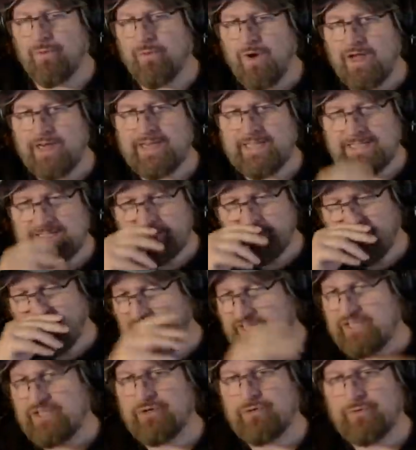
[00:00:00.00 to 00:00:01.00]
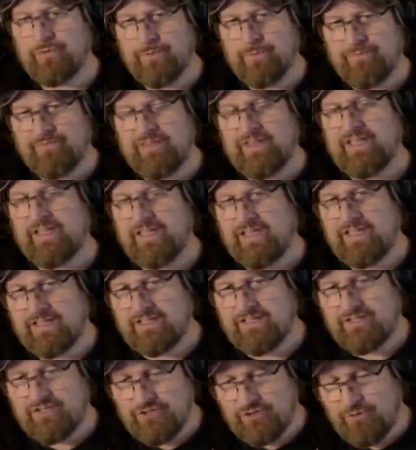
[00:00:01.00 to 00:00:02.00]
One is when you
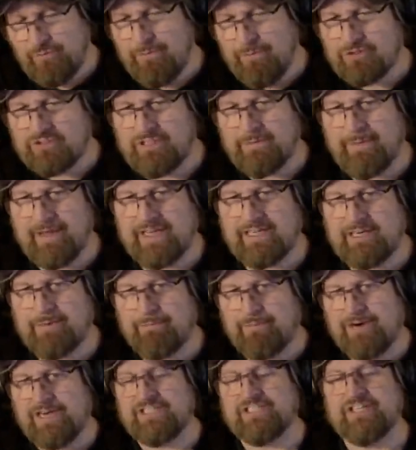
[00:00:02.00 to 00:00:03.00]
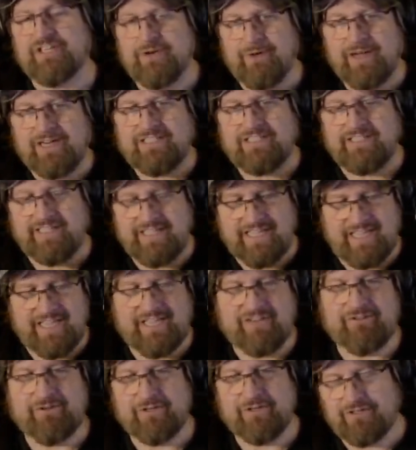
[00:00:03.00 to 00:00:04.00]
do multi-band compression, you actually
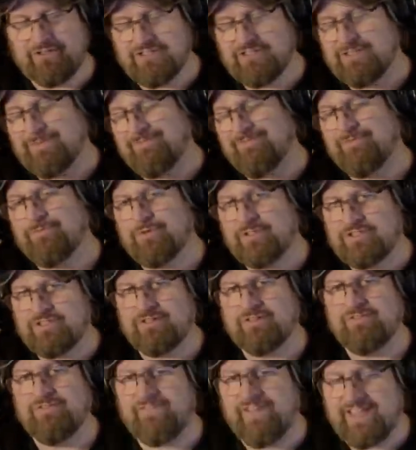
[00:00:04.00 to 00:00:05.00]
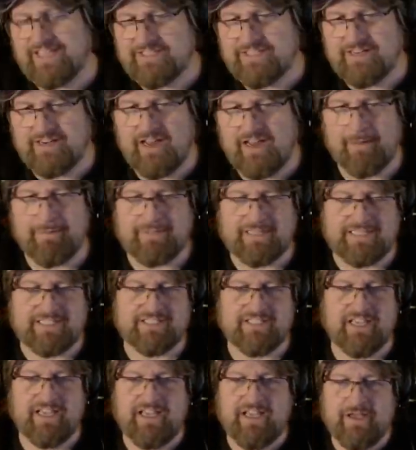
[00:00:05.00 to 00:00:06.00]
introduce some what's called phase
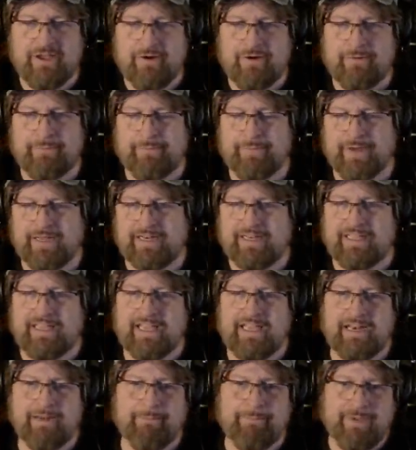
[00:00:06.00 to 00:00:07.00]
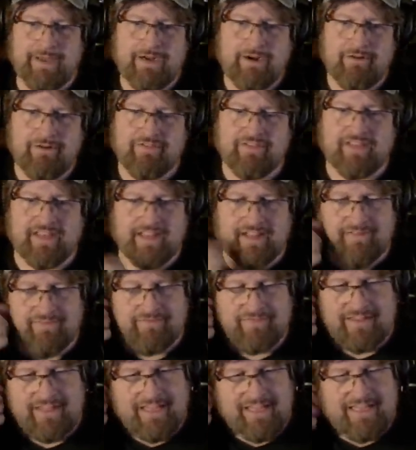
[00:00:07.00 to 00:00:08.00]
anomalies. But in a bigger thing,
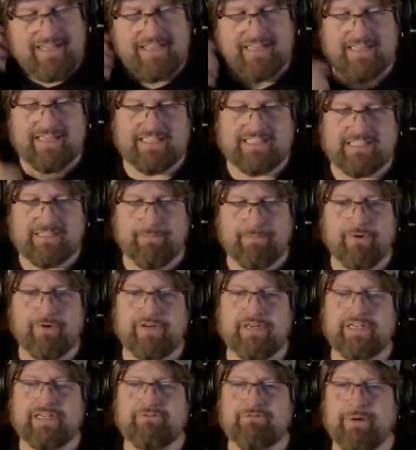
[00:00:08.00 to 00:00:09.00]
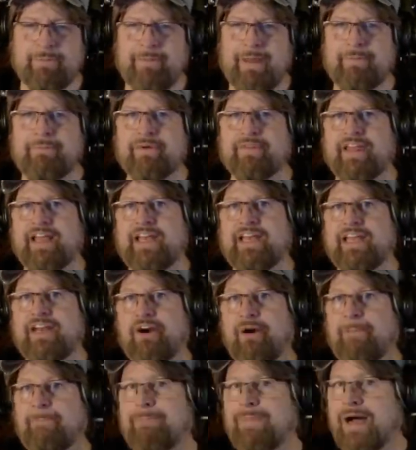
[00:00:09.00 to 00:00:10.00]
it's important to remember that in
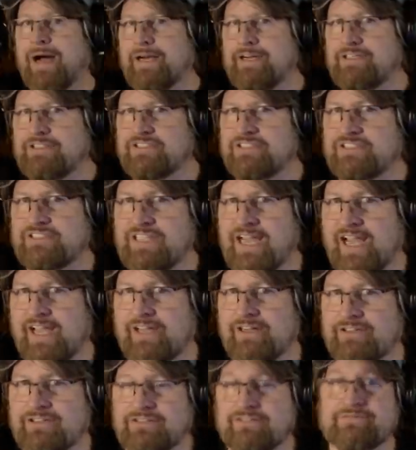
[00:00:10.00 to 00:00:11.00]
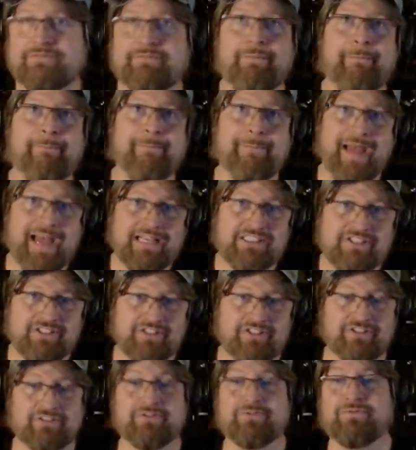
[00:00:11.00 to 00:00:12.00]
our modern style
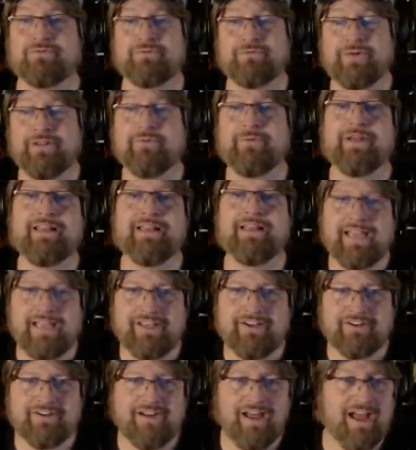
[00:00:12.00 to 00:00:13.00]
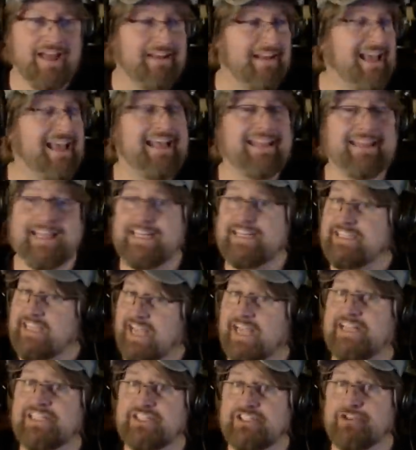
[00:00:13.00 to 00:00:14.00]
masters, whether we like it or not, they
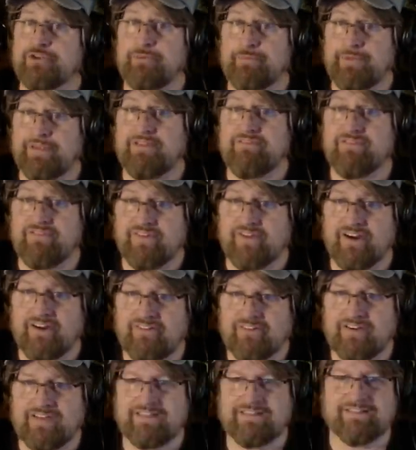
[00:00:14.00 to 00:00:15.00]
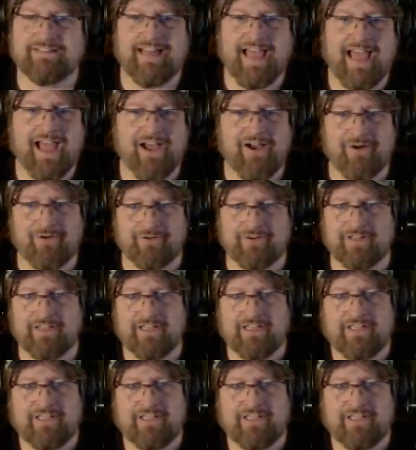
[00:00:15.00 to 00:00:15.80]
tend to be very loud.